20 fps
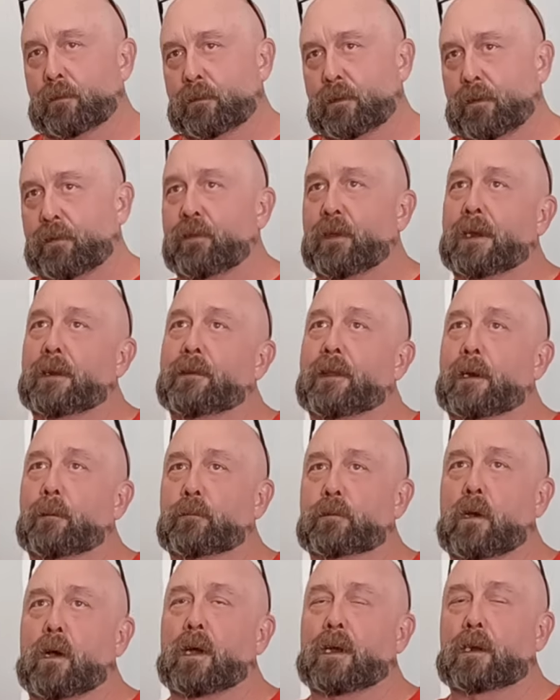thing that I'm
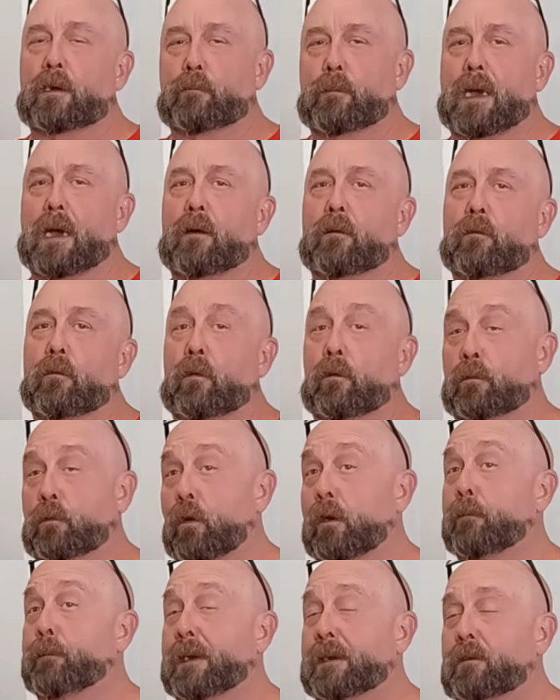talking about or
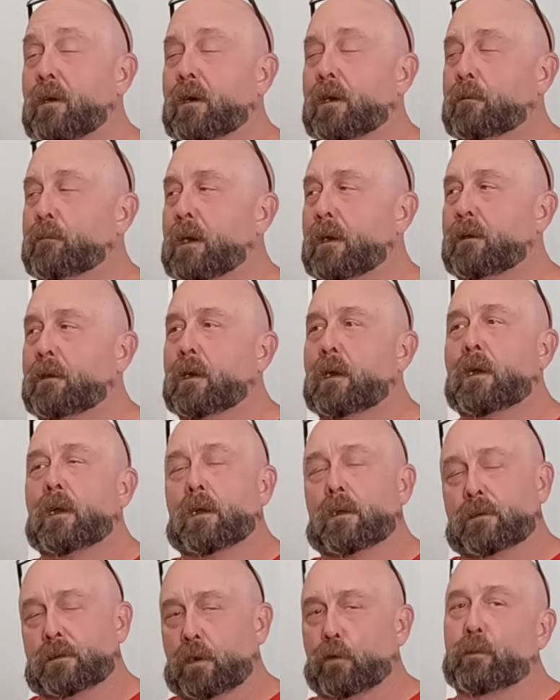going to be talking about
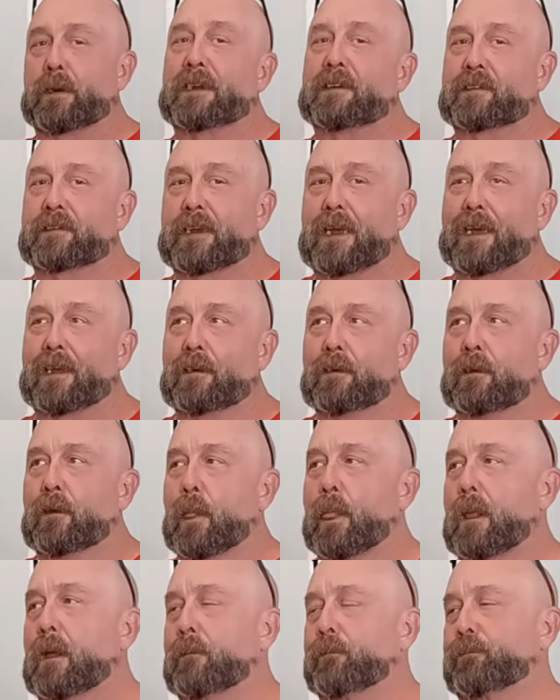to reset.
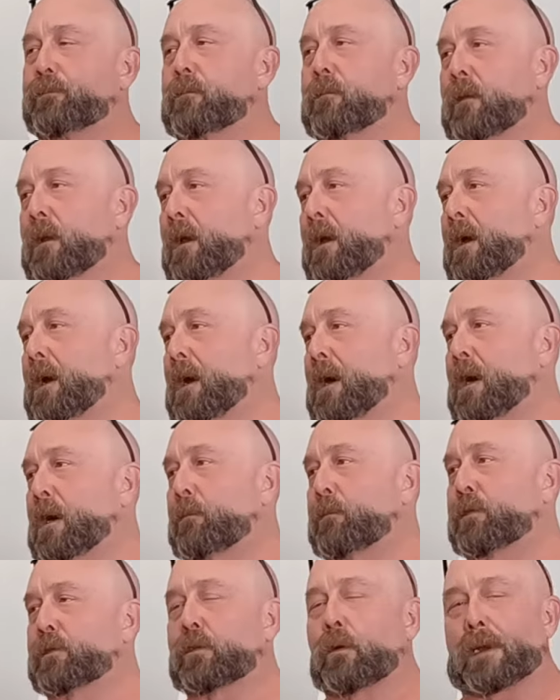
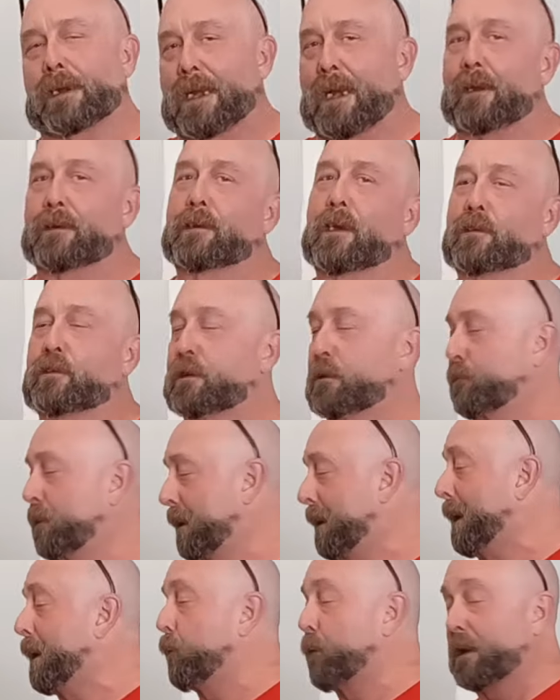So I can't touch it. But
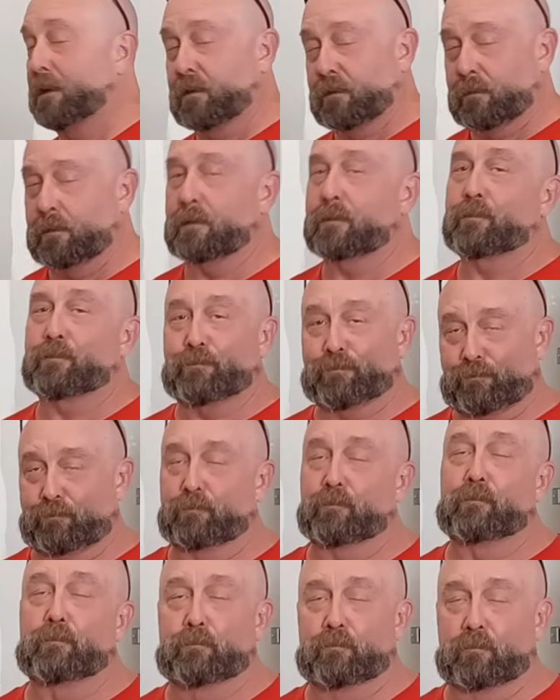anyways, just
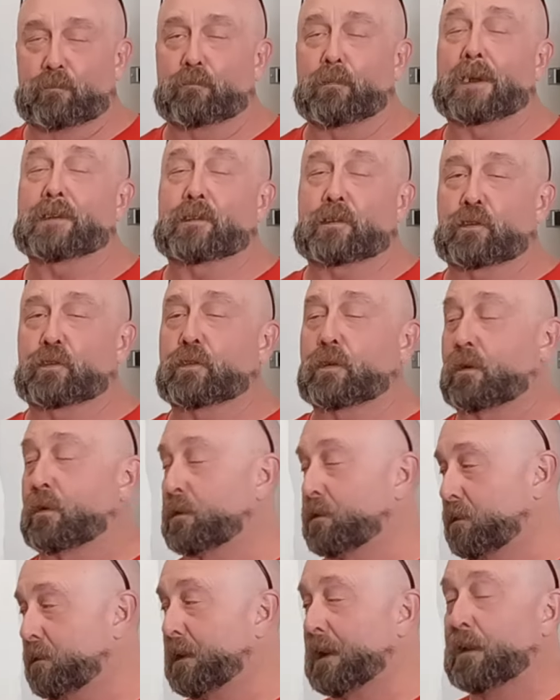rest
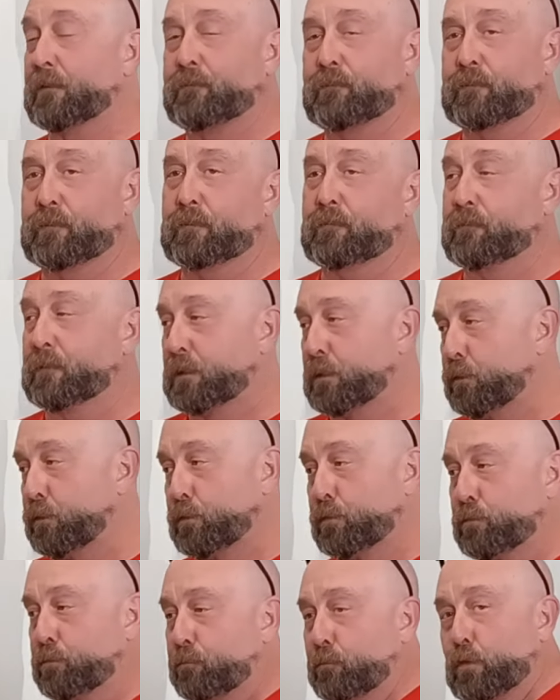assured, if
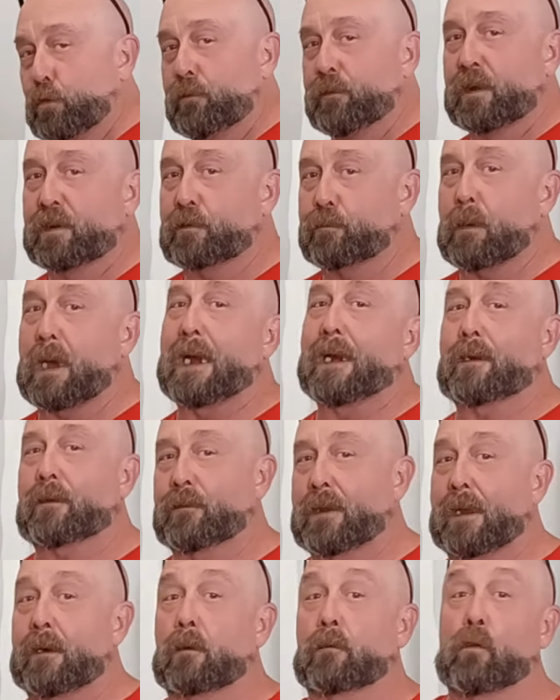you move this bike,
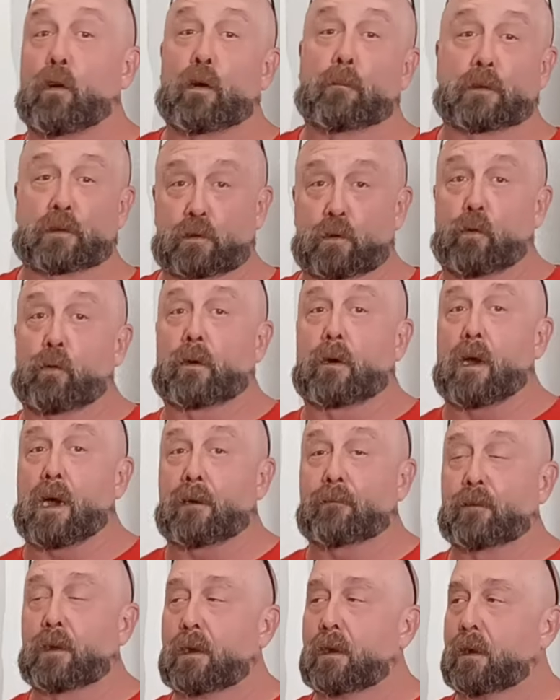that alarm is going
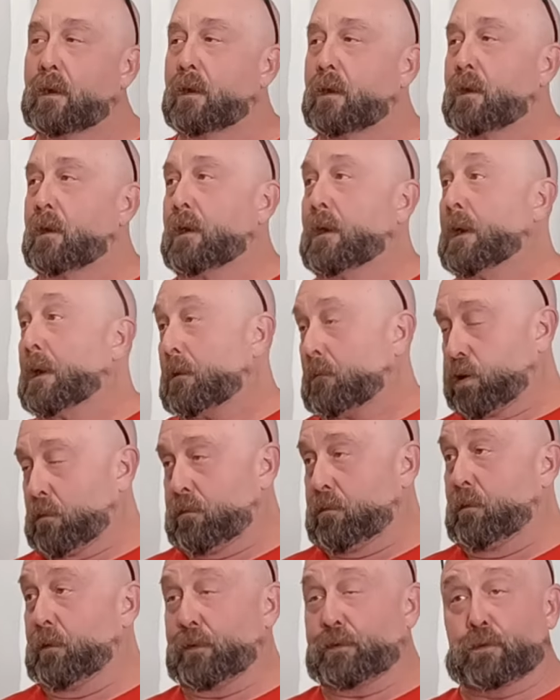off.
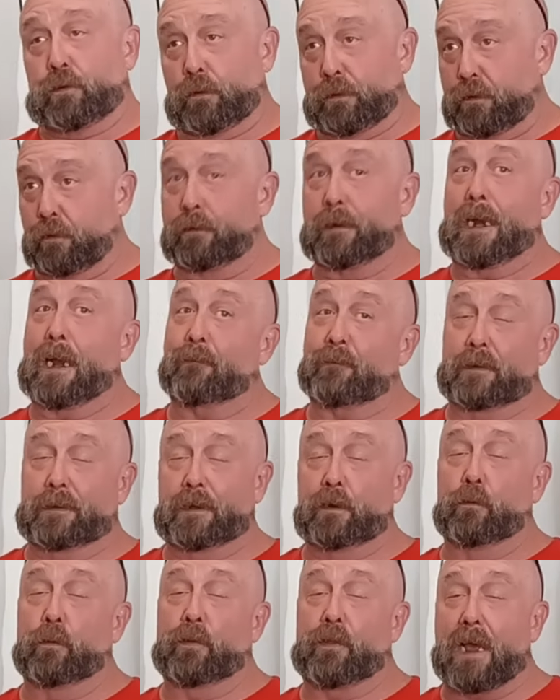So you're going to have to
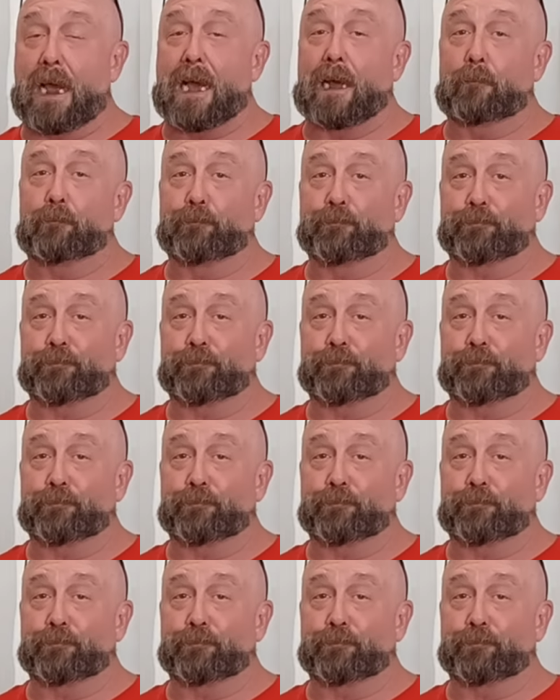deal with that.